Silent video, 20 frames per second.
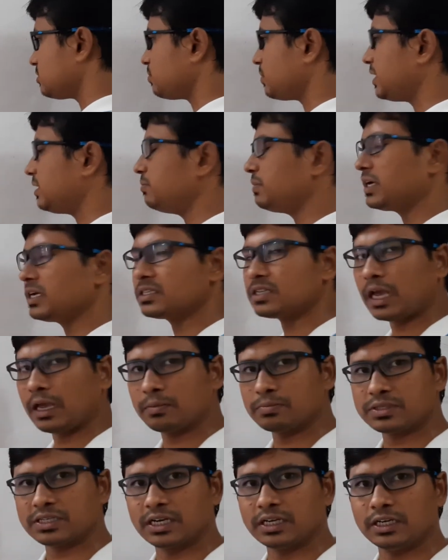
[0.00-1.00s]
mine because I
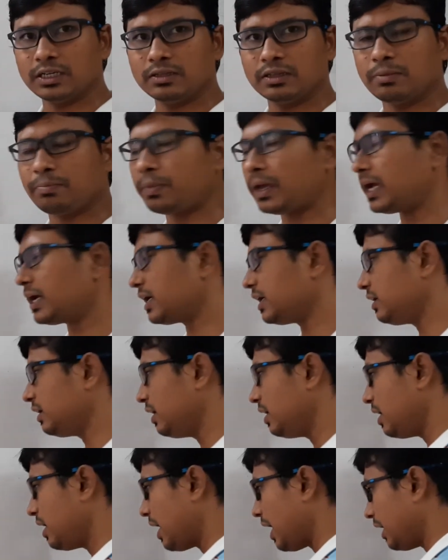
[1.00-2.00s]
am sending the packet
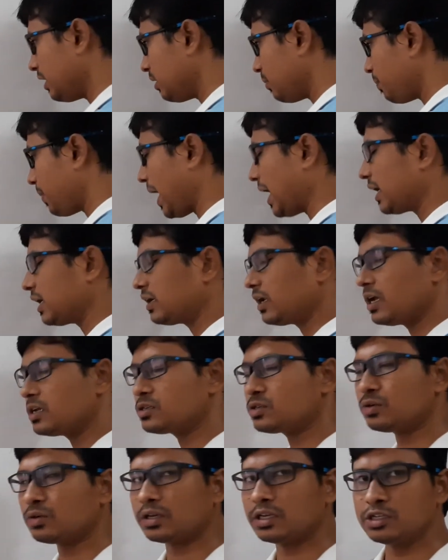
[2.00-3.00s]
and the packet has
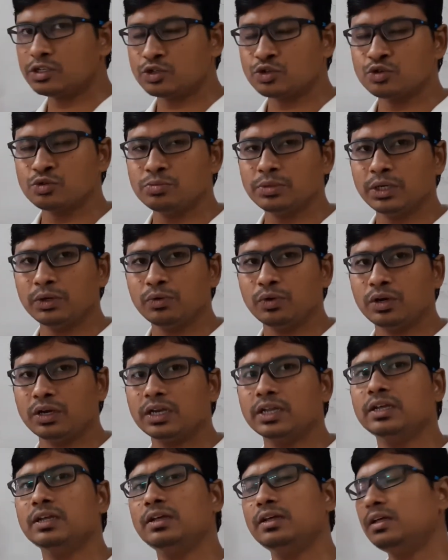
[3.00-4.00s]
to reach to me
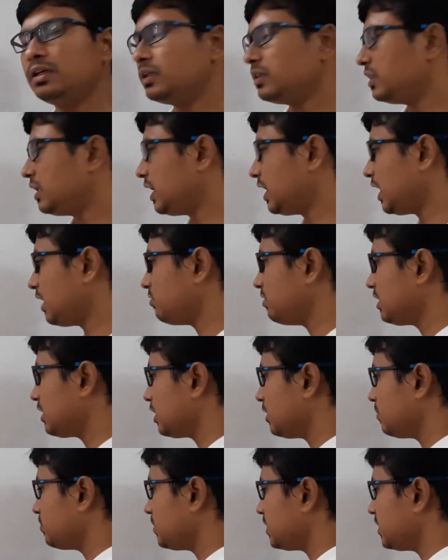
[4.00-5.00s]
only. Then I will
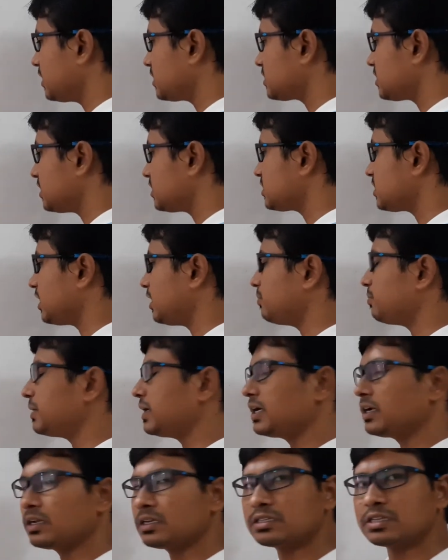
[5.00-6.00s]
keep the destination IP
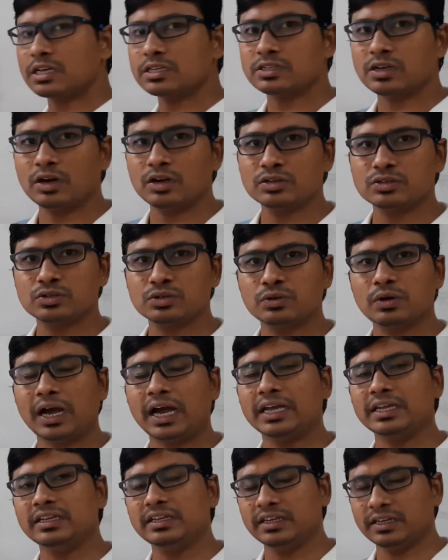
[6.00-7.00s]
address as also
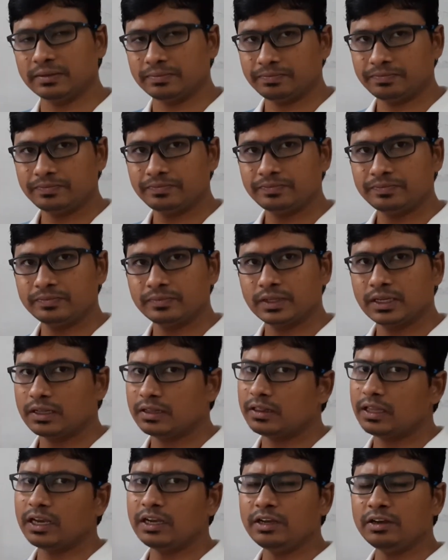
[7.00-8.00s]
IA.
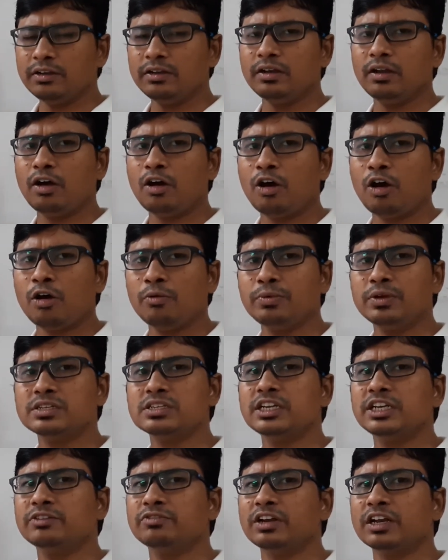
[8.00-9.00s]
Then
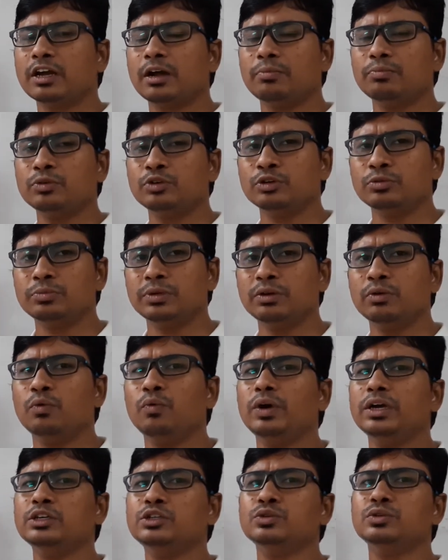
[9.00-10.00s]
obviously it will come to me.
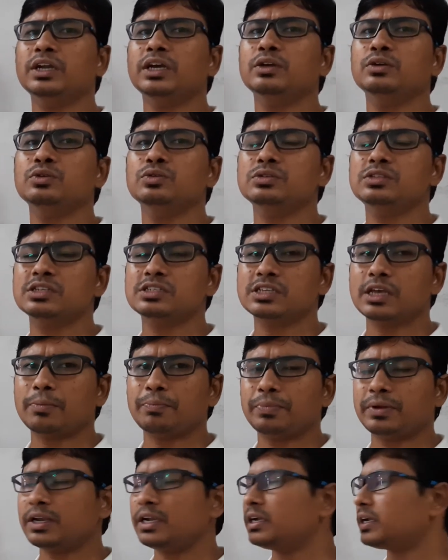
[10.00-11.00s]
Why should I use the
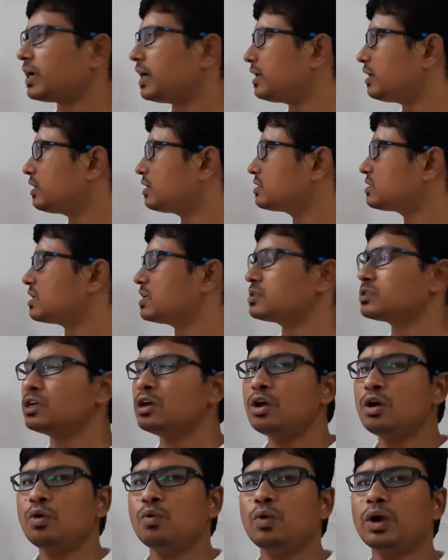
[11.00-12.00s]
separate address as
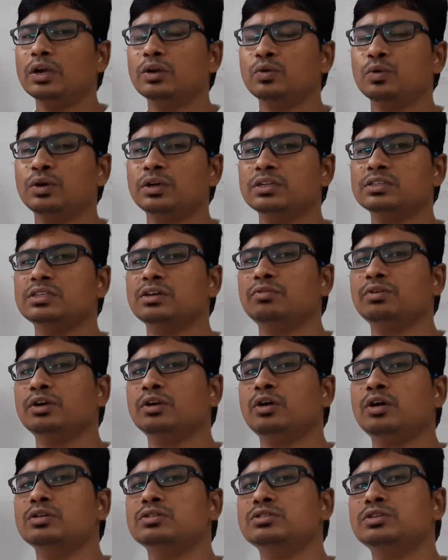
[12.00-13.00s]

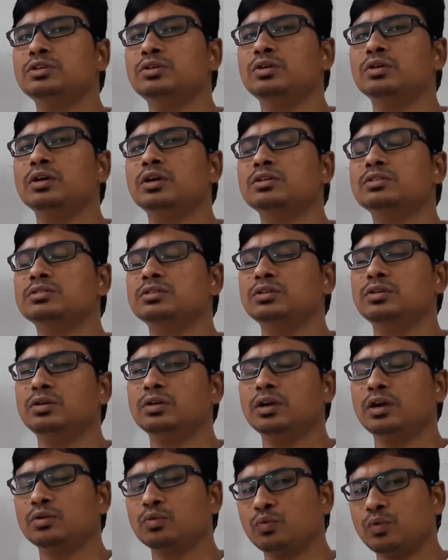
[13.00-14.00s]

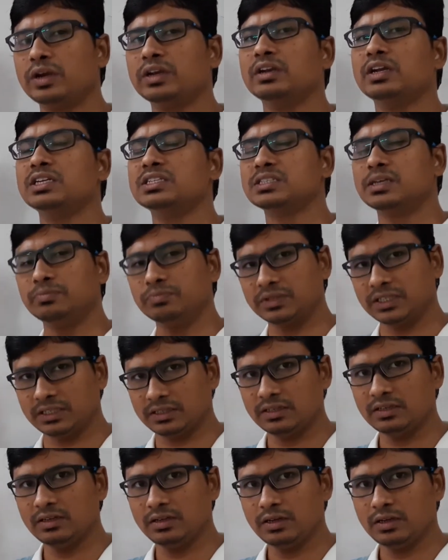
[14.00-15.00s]
127.0.0.1 or
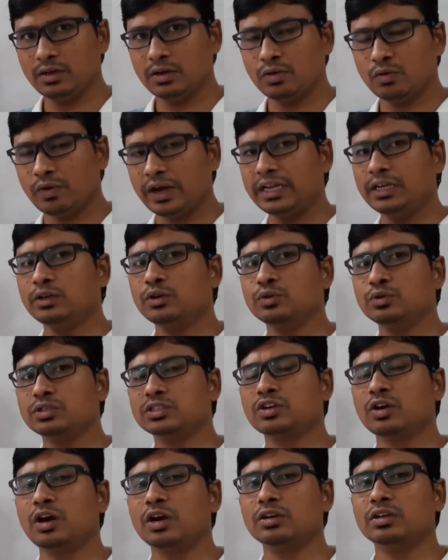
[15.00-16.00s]
something? Why to
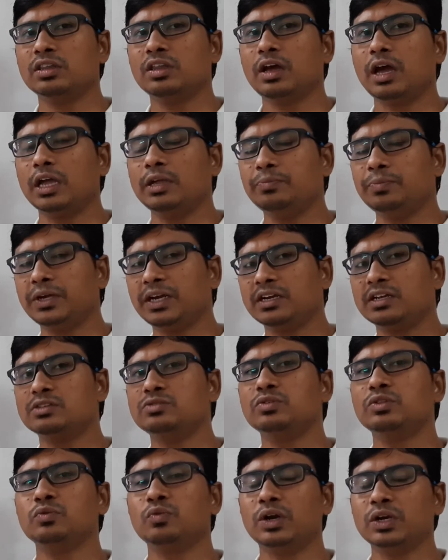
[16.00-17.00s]
start the IP address
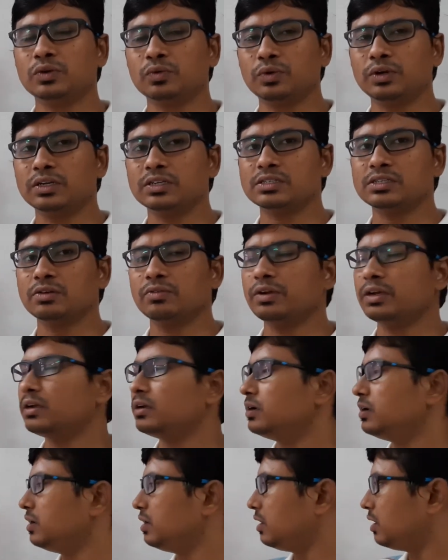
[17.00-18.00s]
with 127?
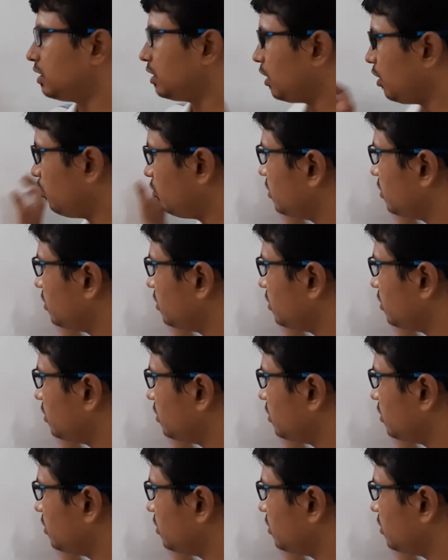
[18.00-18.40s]
Now,